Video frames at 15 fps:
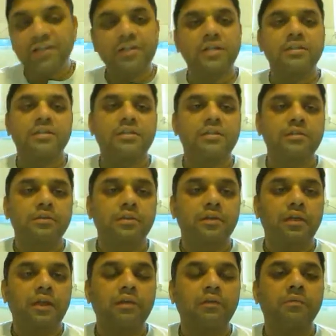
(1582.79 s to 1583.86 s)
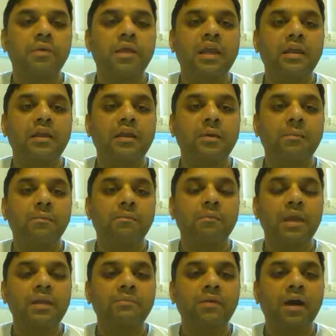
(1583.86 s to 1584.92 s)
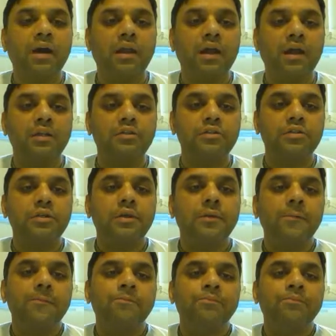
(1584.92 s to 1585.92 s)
patience. He will be like, Bali Maharaj.